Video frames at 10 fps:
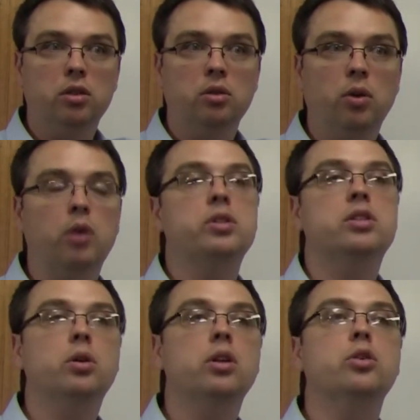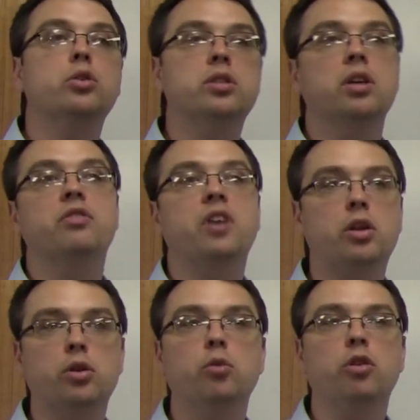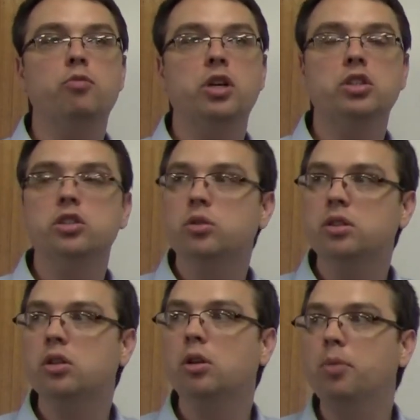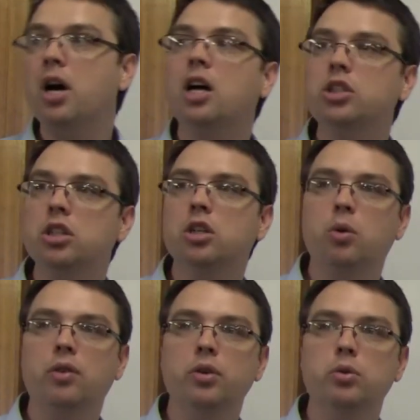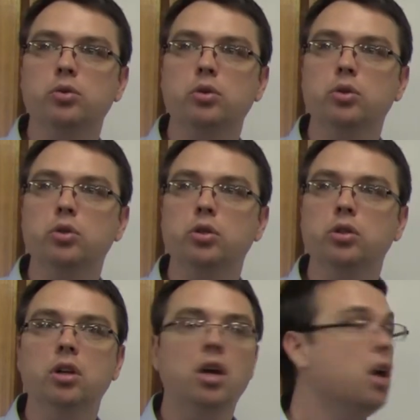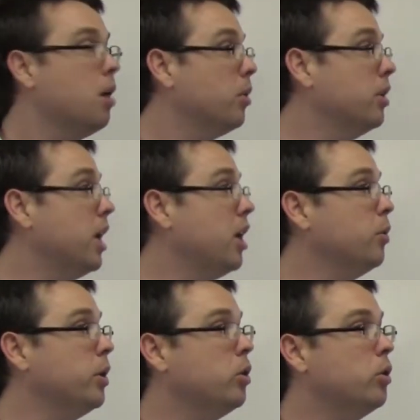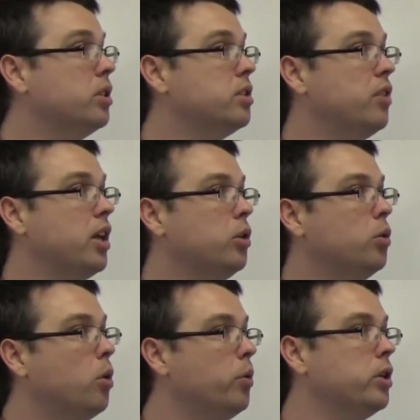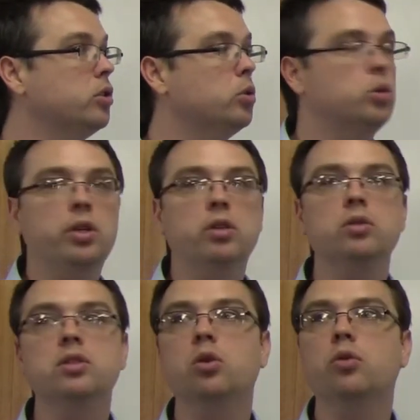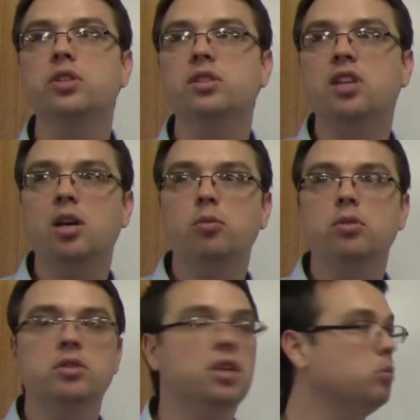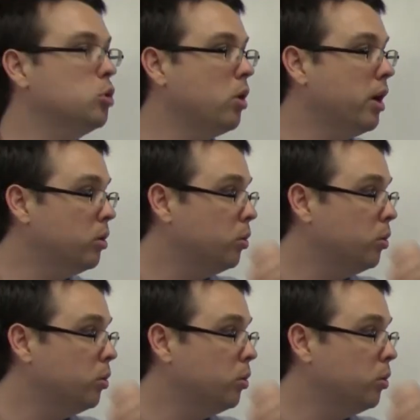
Right? We still are using a value that we've measured, so it's still a partially graphical solution. But now that we know this value, what we can do is we can solve this same triangle.